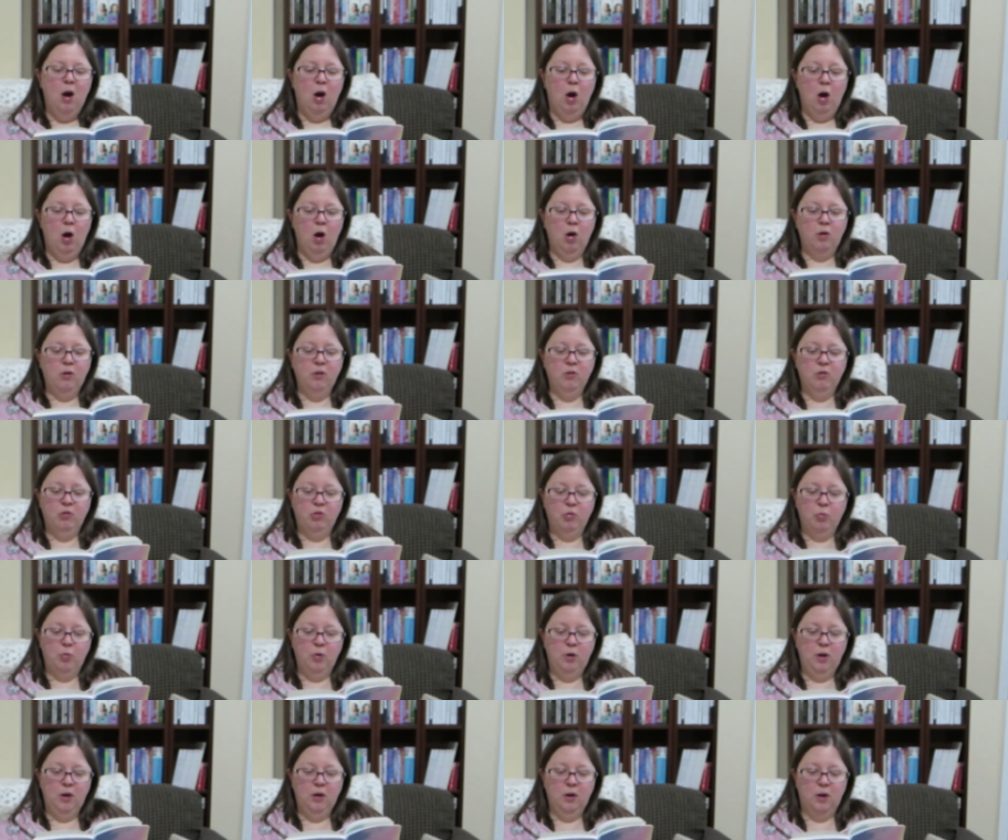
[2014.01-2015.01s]
August
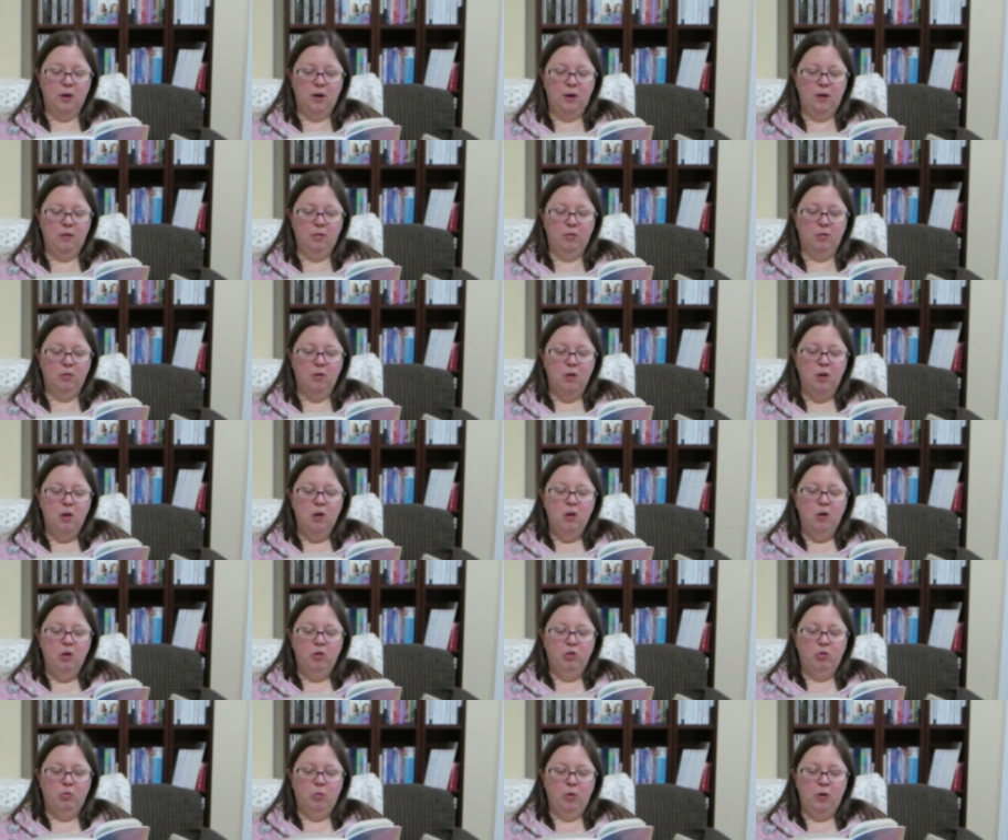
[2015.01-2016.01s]
29th,
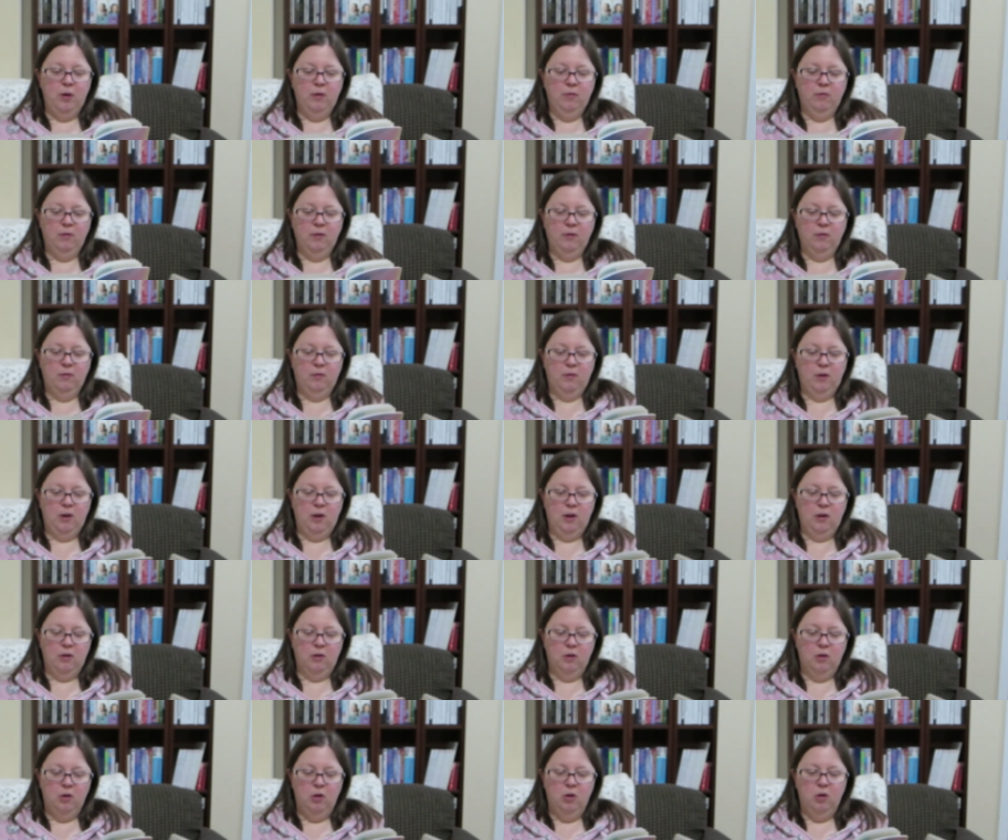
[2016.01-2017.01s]

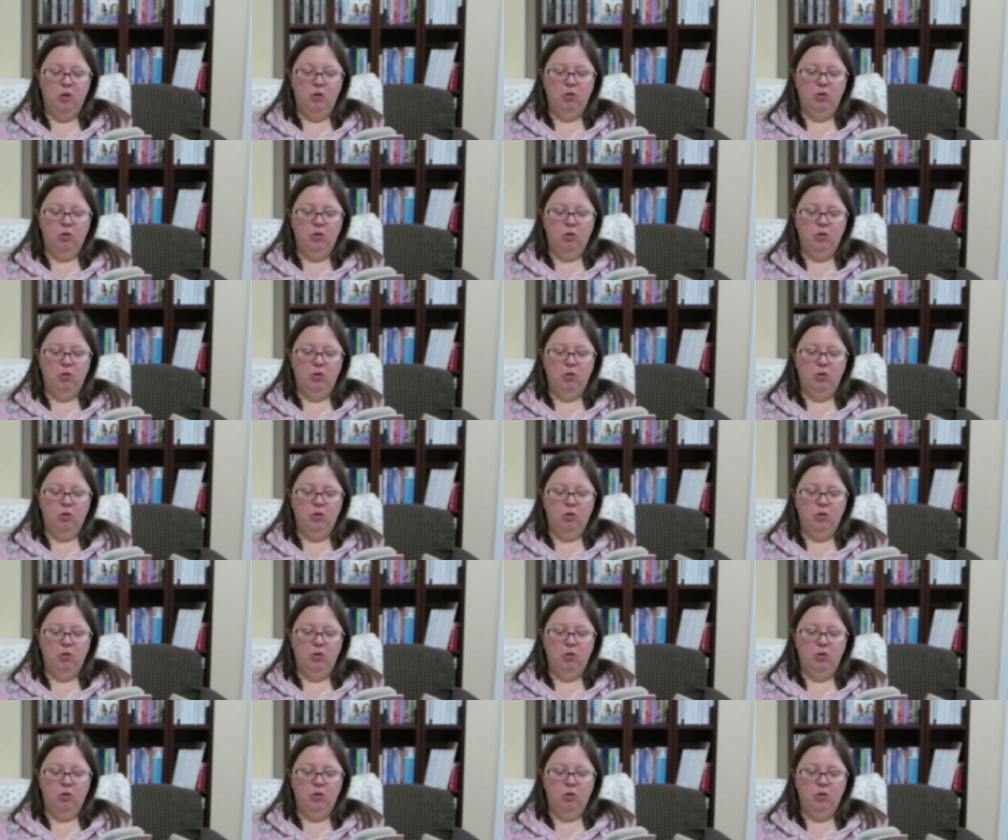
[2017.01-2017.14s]
2016,